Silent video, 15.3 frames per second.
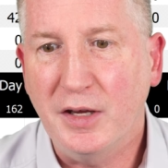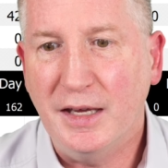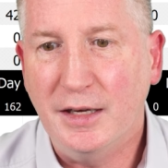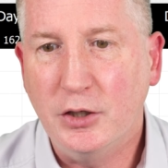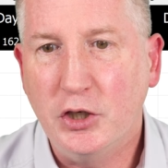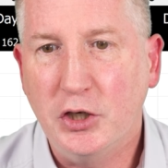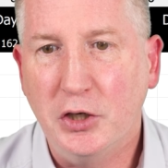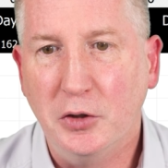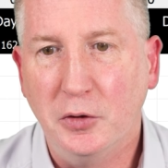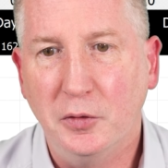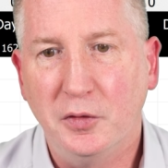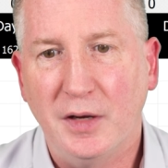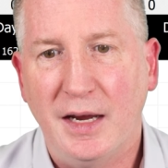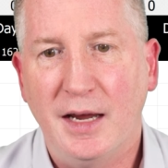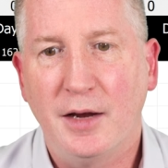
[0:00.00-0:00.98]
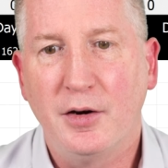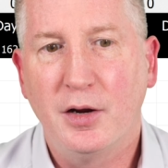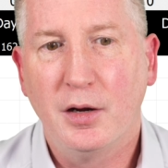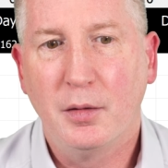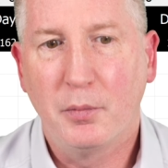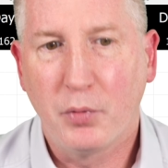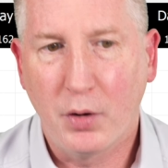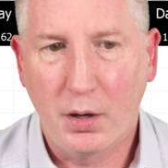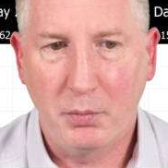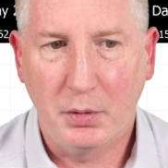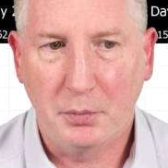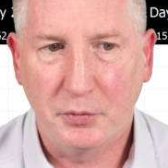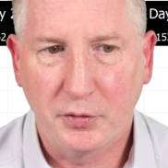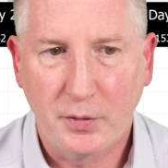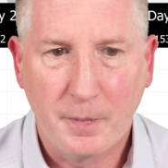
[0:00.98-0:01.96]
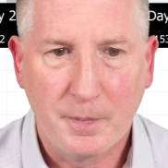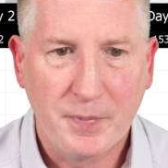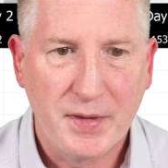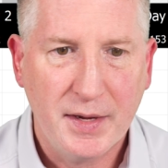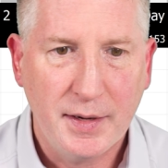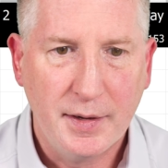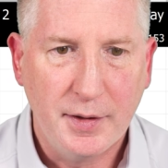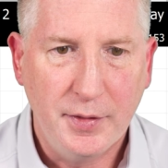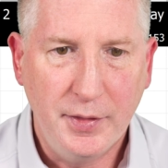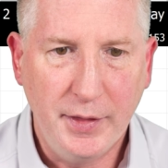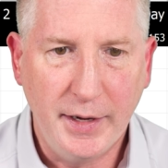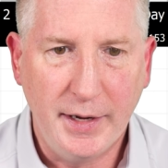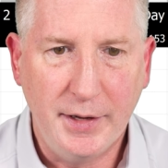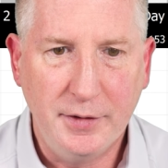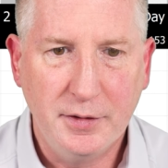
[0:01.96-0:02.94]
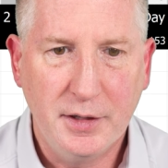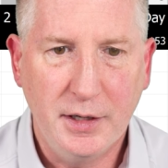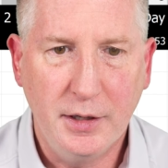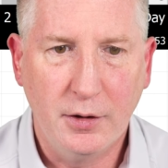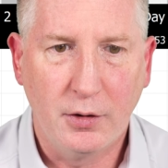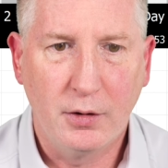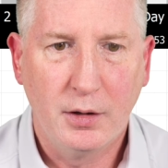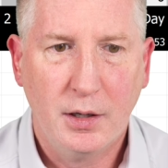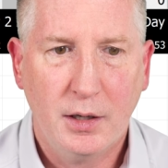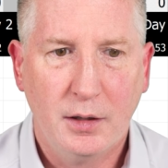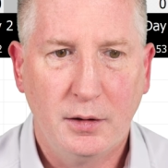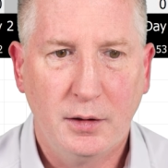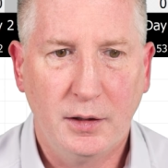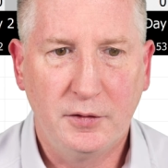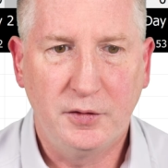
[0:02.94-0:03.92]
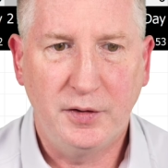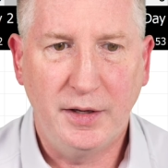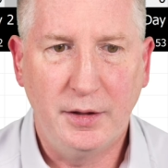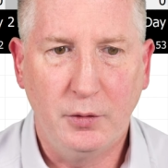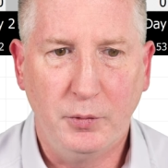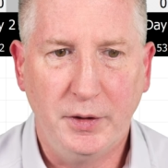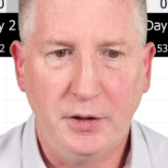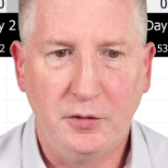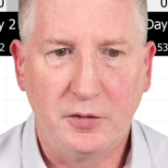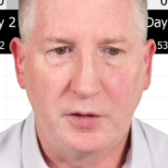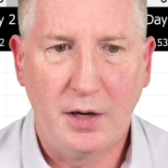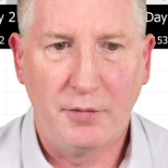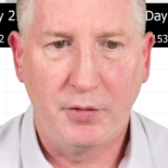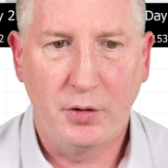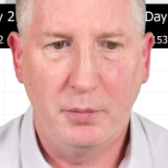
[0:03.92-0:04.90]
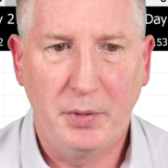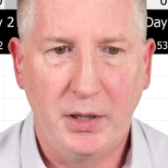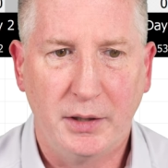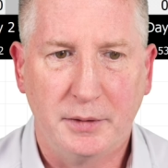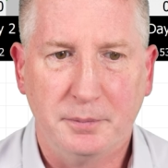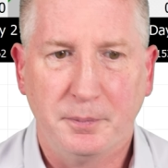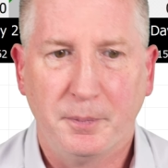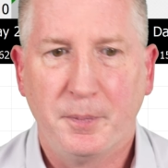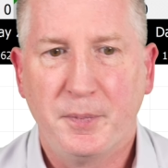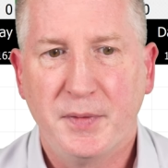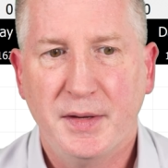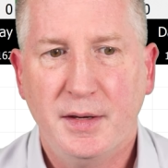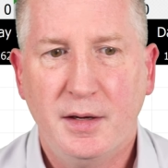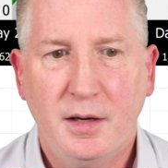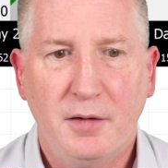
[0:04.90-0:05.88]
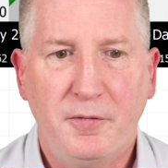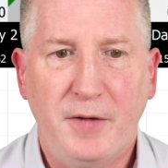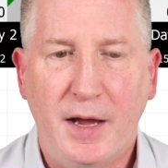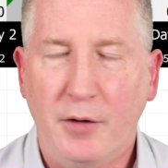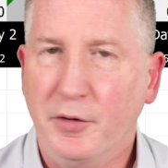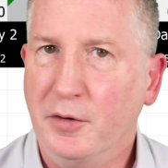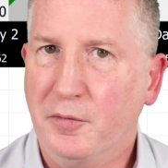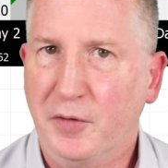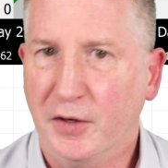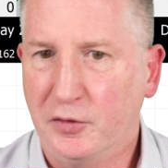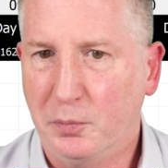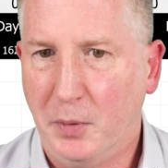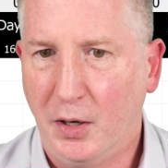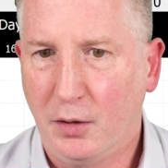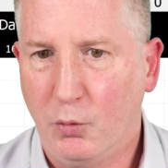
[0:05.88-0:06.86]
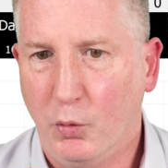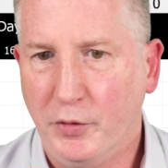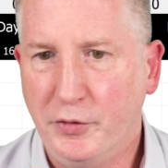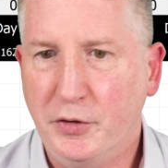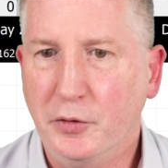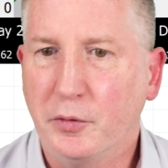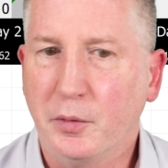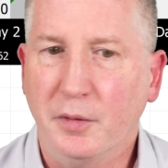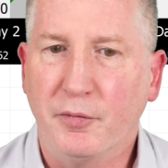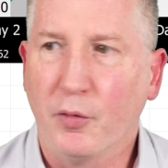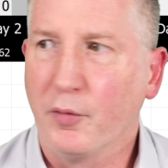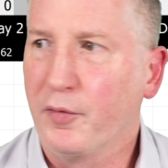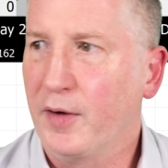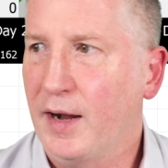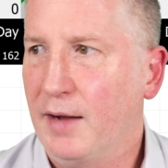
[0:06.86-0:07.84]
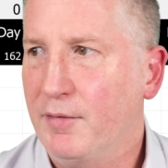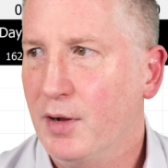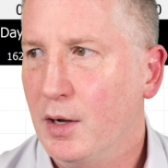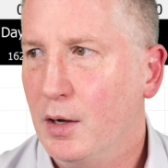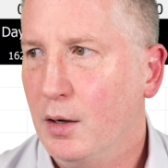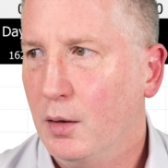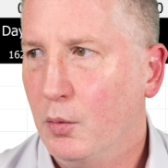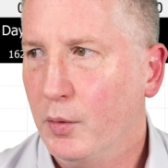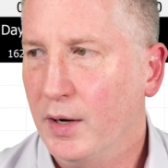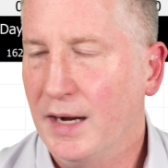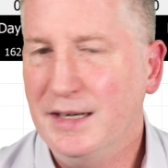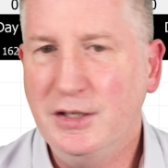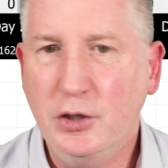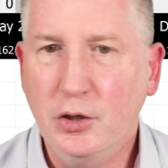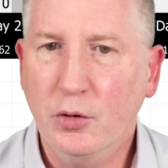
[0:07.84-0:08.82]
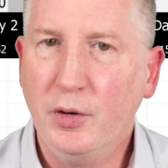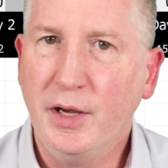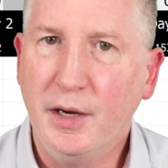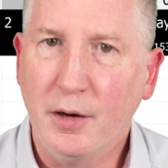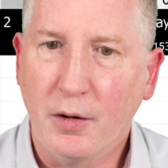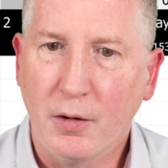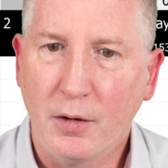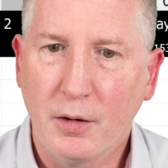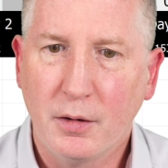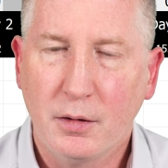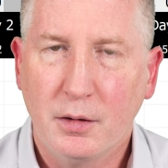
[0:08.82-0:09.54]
issues and problems. Then here, let's say that we discover a bug. Found and fixed bug 1, 2, 3, 4, 5. What I do here